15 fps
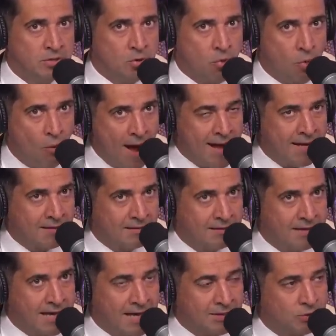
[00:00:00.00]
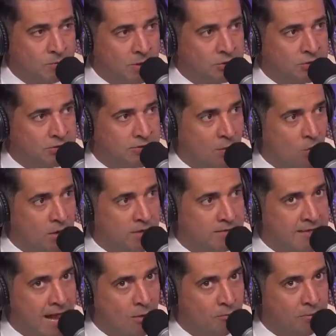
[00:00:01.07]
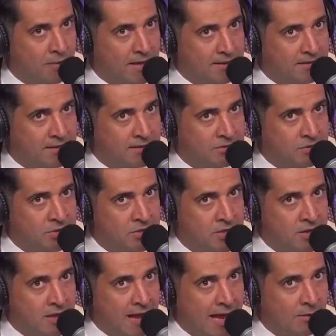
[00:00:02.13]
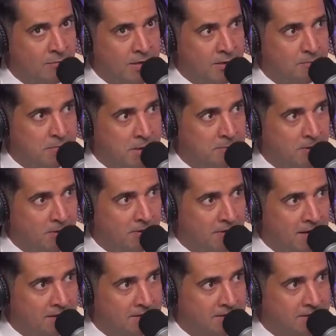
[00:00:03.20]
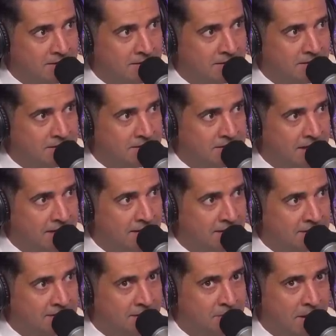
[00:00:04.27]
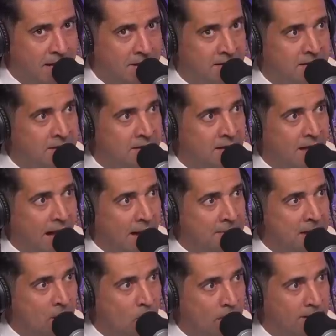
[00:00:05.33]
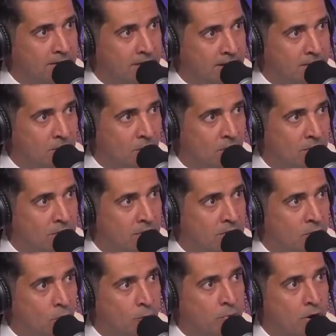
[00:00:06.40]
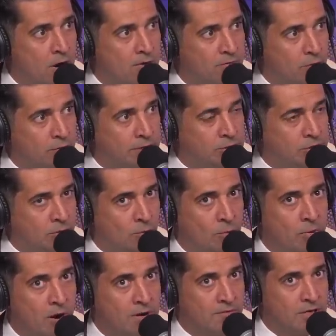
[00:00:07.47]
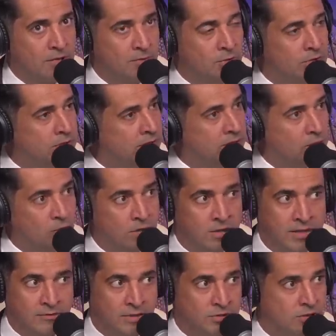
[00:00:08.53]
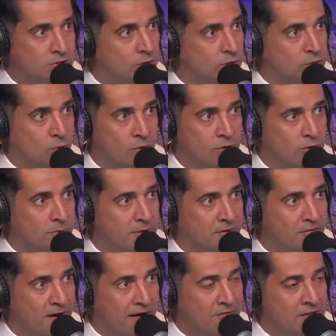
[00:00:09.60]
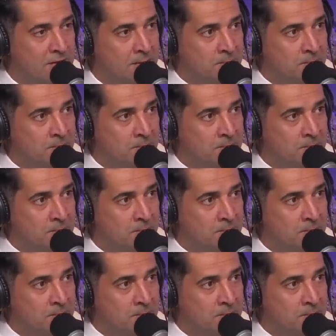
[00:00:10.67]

quietly, as much as they want to downplay this, how many people are now sitting there saying, "Listen, man, I'm not waiting anymore." We're part of a regional, we're part of a community. We're leaving. Just go to one of the big five.